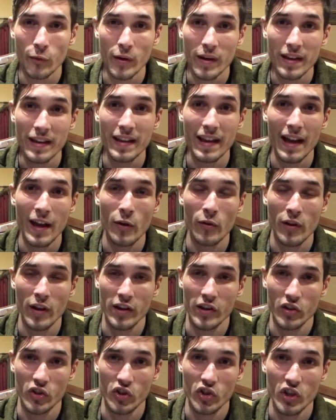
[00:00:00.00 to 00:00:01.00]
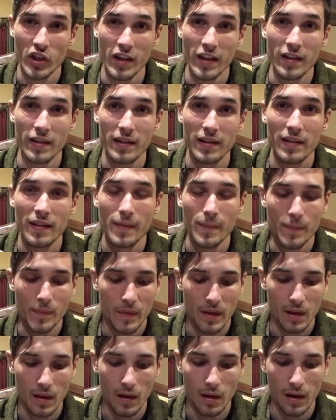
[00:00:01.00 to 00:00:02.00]
written down on a sheet,
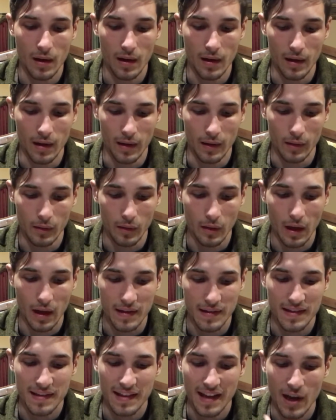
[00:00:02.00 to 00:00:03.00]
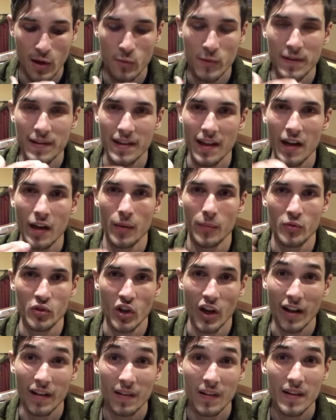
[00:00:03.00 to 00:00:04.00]
a sound setup
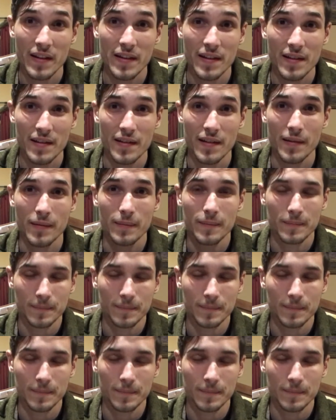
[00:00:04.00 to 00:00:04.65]
checklist.